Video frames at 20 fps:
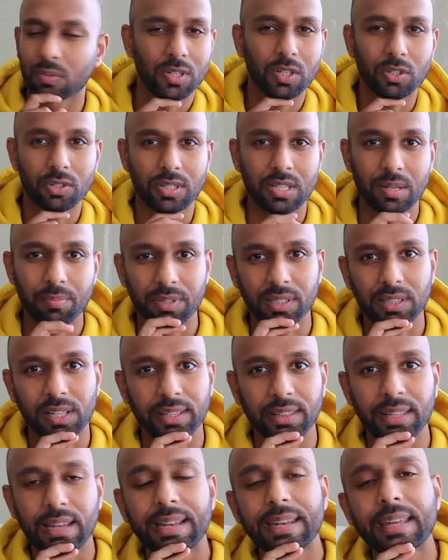week or something
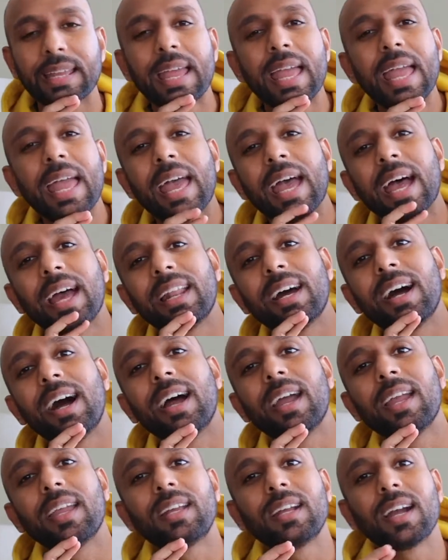like that, and
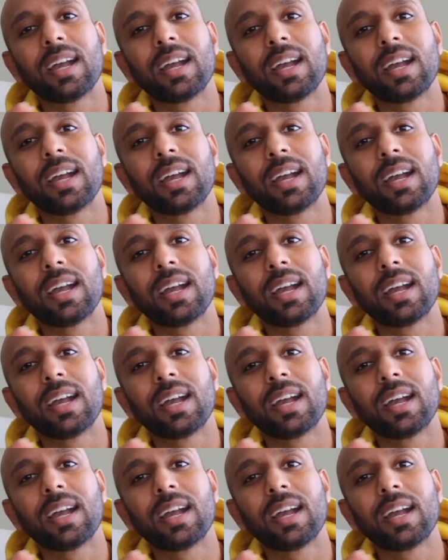I